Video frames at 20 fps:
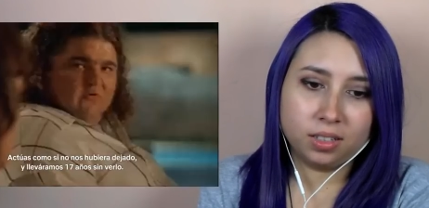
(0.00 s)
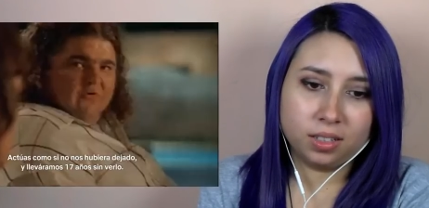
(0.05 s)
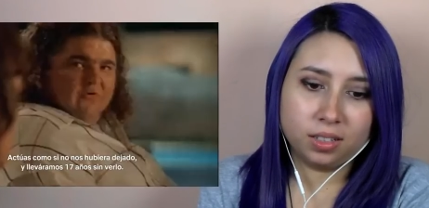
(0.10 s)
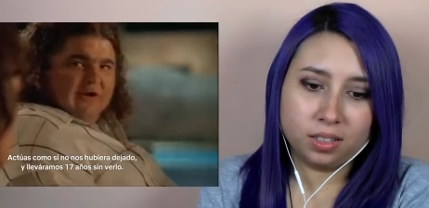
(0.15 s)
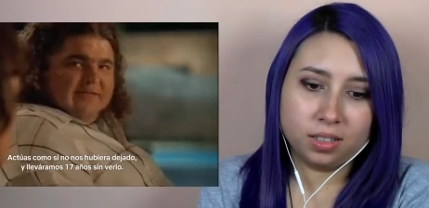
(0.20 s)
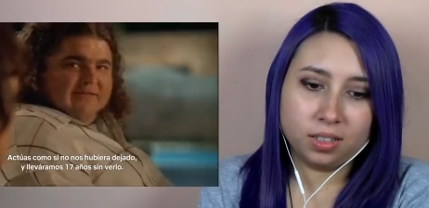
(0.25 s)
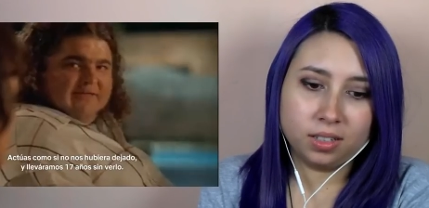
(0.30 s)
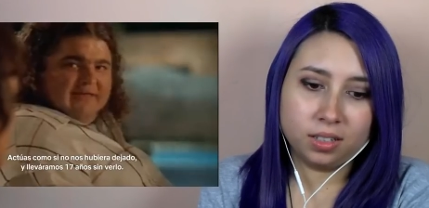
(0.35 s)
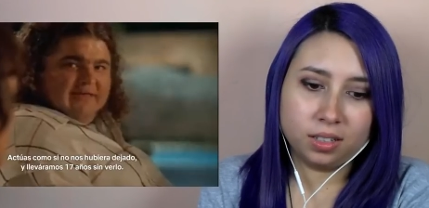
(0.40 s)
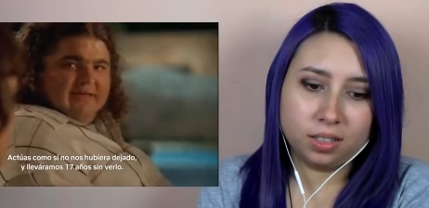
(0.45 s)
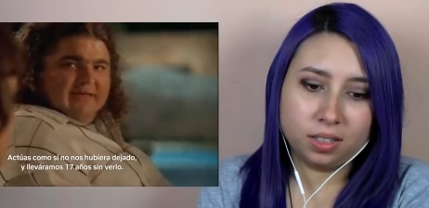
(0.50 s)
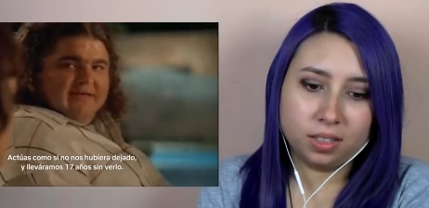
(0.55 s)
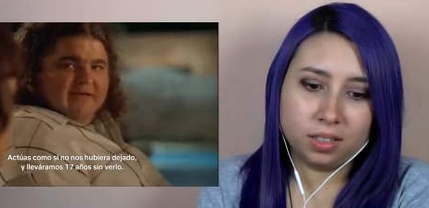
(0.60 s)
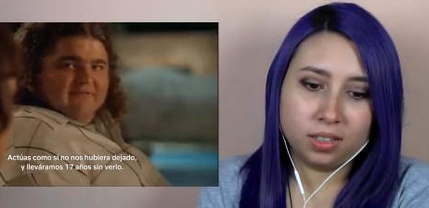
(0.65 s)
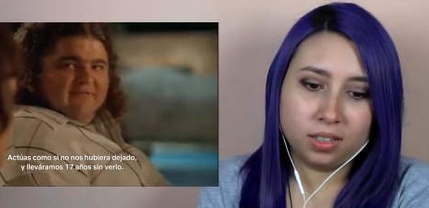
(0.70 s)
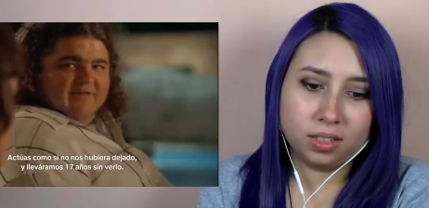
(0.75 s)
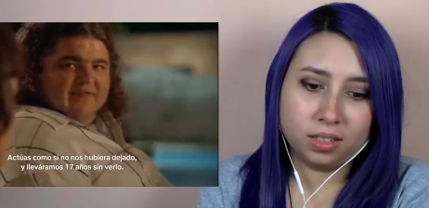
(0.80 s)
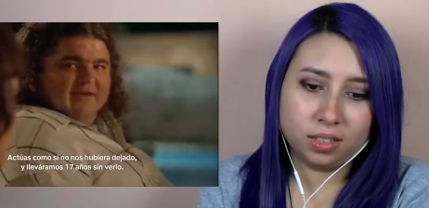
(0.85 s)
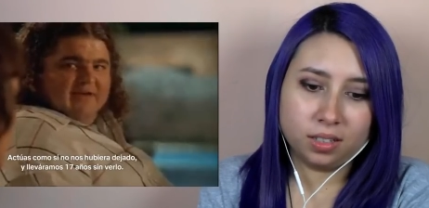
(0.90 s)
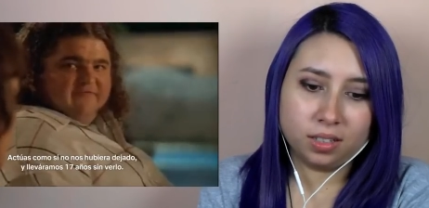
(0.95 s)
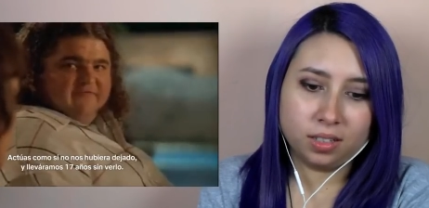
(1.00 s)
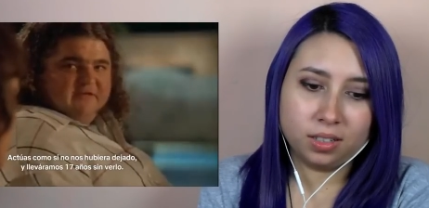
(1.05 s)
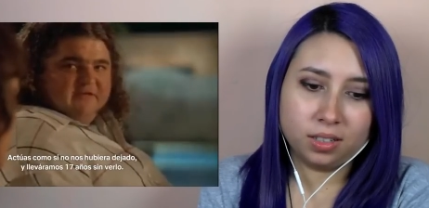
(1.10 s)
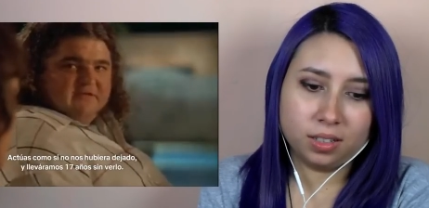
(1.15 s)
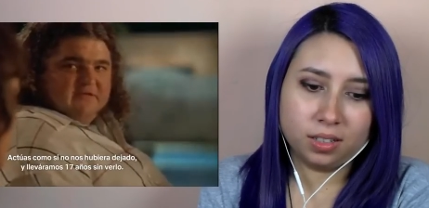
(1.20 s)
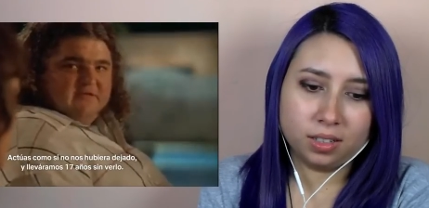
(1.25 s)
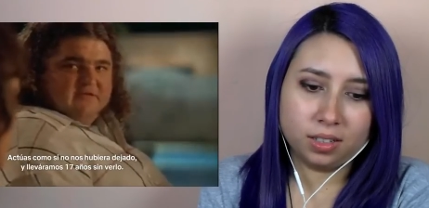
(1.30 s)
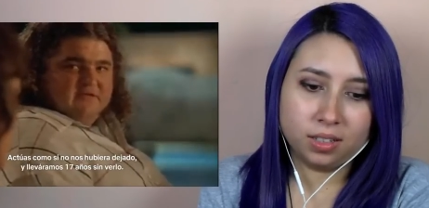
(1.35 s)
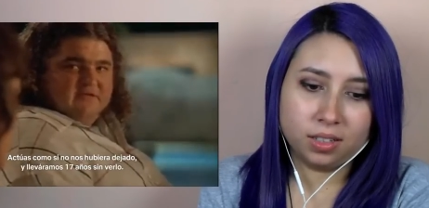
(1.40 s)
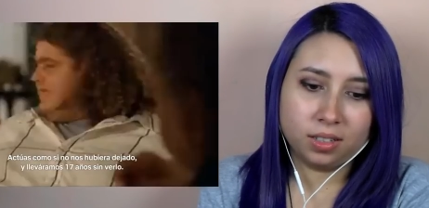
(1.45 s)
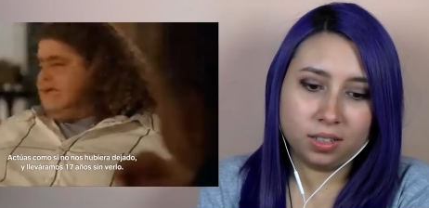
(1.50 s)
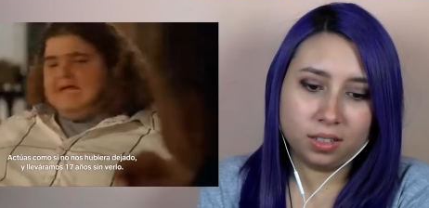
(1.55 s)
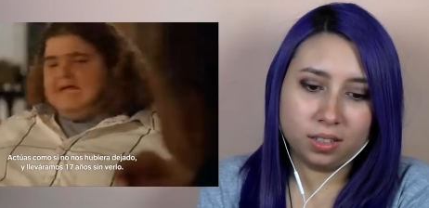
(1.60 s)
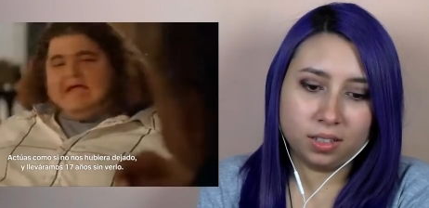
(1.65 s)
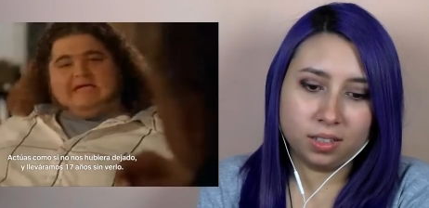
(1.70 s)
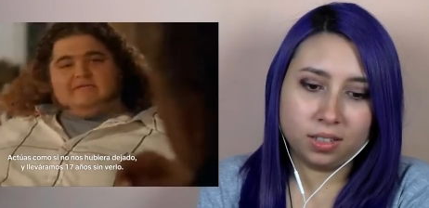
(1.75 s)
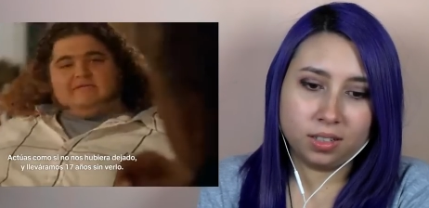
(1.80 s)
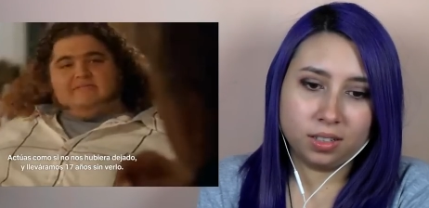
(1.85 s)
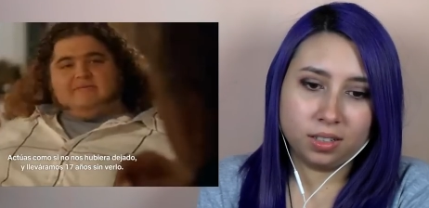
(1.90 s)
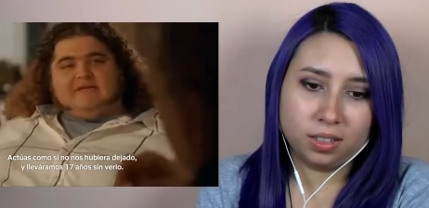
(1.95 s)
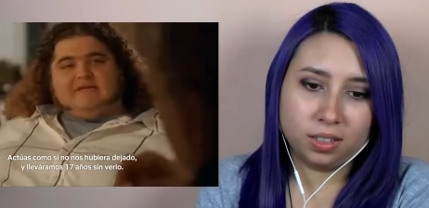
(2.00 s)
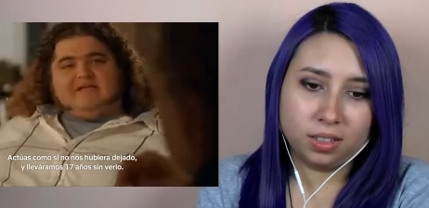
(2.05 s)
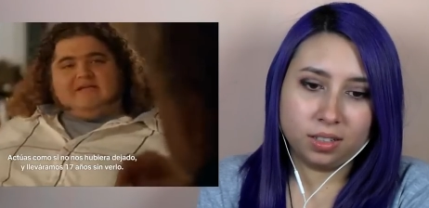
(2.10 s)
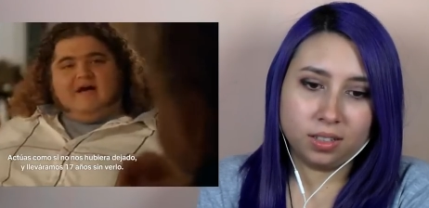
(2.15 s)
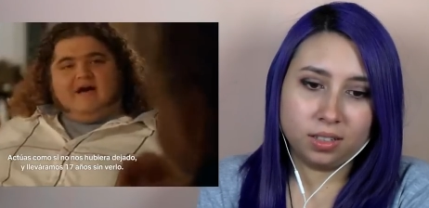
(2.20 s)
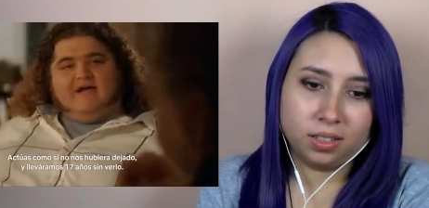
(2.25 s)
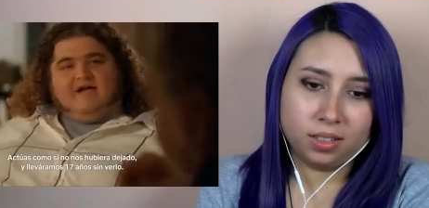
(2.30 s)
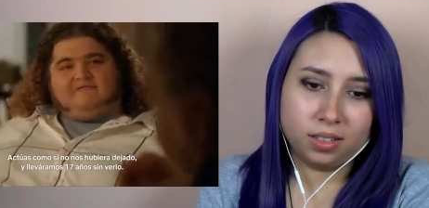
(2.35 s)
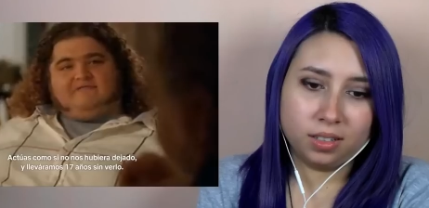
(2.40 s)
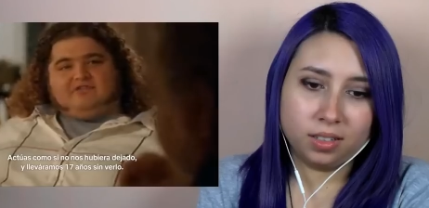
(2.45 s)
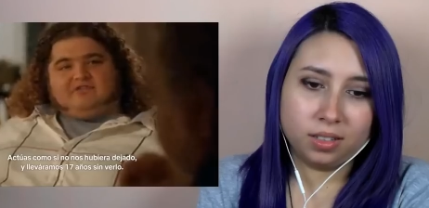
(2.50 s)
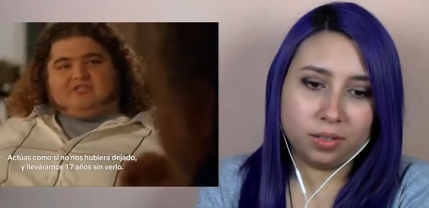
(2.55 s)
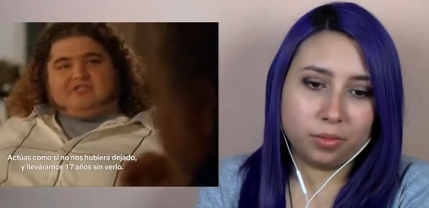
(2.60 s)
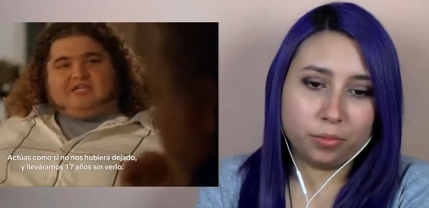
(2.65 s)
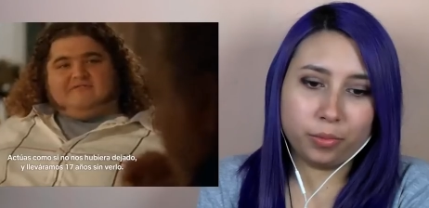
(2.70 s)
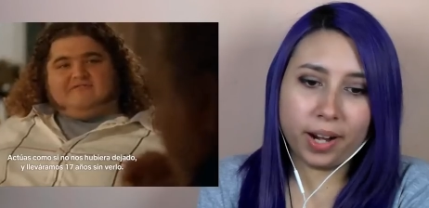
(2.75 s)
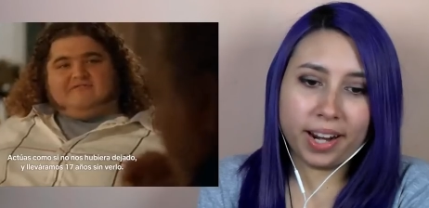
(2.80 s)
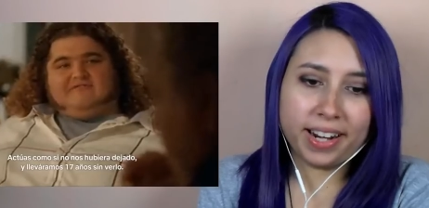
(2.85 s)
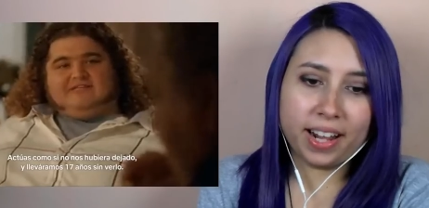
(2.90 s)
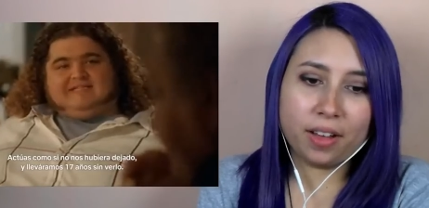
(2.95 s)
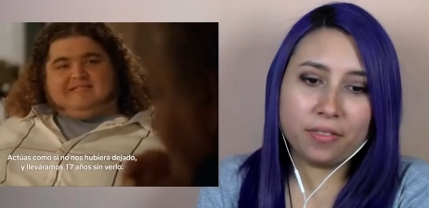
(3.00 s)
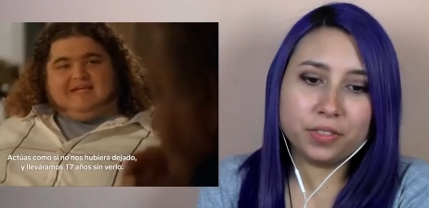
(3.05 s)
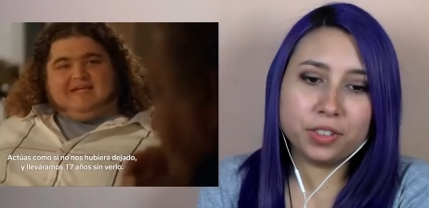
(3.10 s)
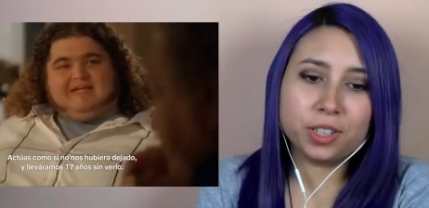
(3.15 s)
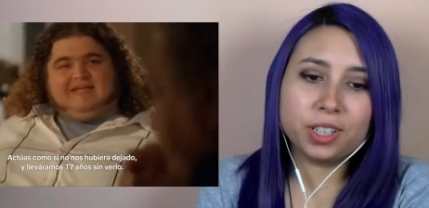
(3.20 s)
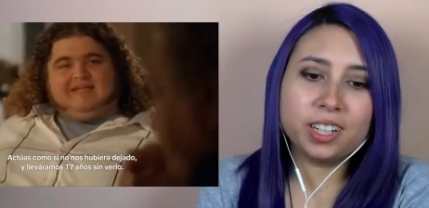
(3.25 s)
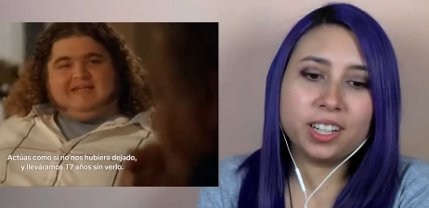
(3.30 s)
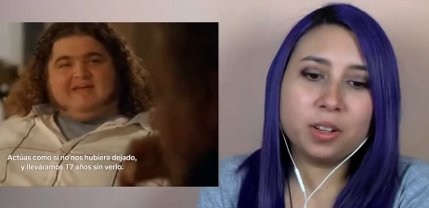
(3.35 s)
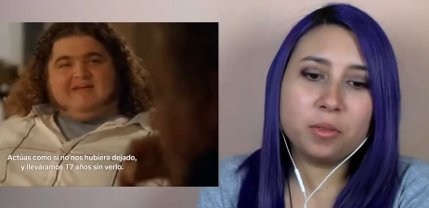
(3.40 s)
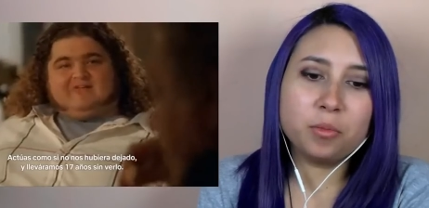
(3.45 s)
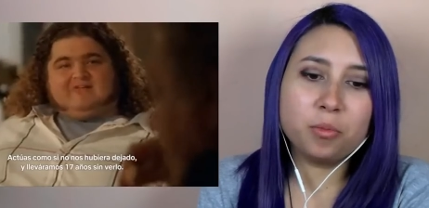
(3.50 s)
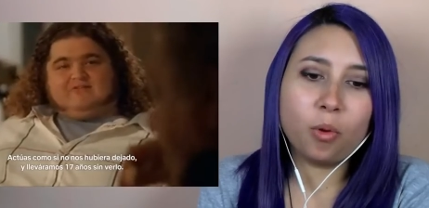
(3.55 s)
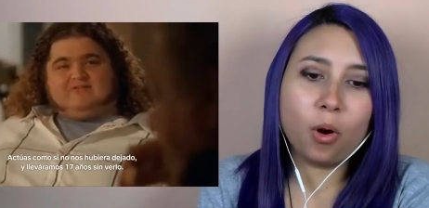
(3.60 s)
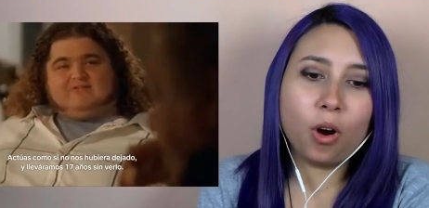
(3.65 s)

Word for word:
Speaker 1: You're acting like he never left us. Like he hasn't been gone for Right after he years.